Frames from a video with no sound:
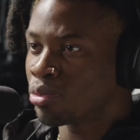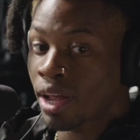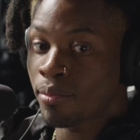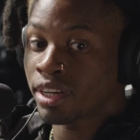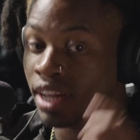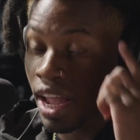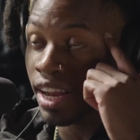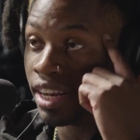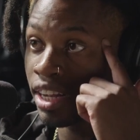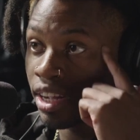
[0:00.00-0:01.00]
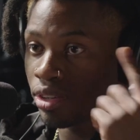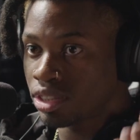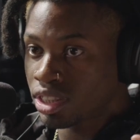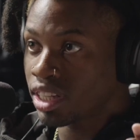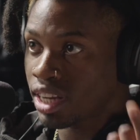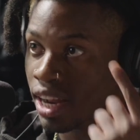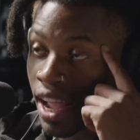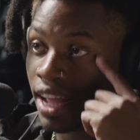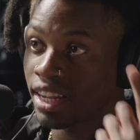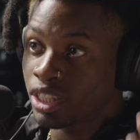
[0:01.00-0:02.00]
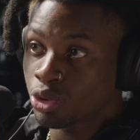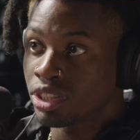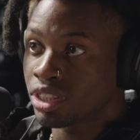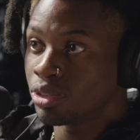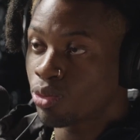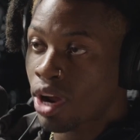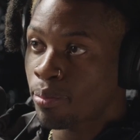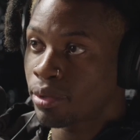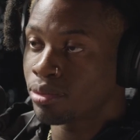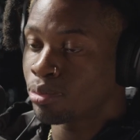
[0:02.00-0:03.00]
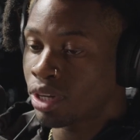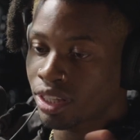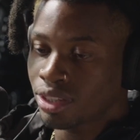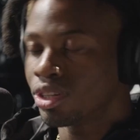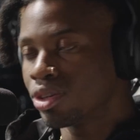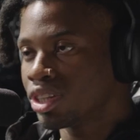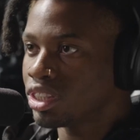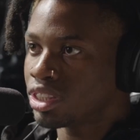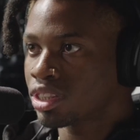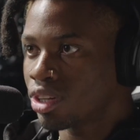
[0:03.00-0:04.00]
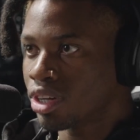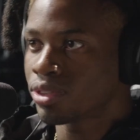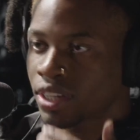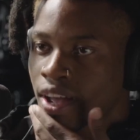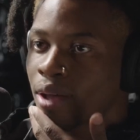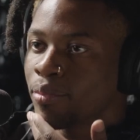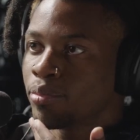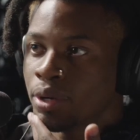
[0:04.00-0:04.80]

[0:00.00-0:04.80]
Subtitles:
Like, my dad seen that I had an interest in rapping, but, you know, he just thought it was a hobby.